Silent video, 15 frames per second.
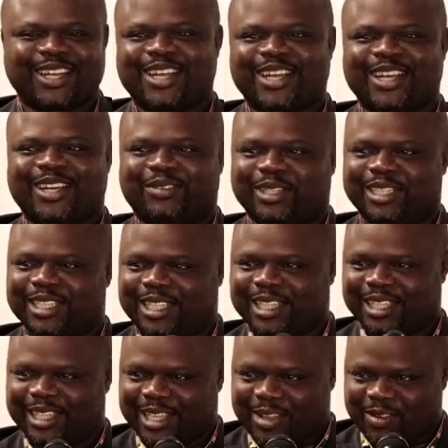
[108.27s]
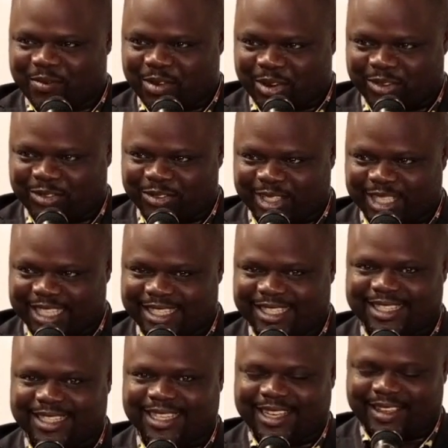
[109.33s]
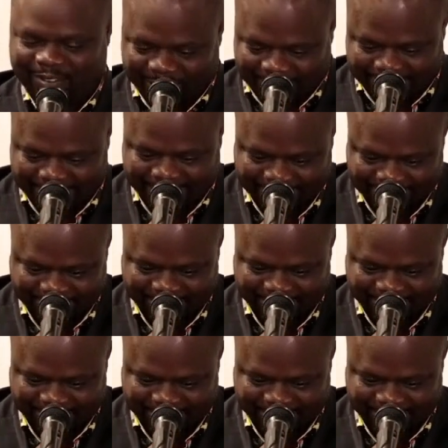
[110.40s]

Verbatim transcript: with the theme of this uh, function.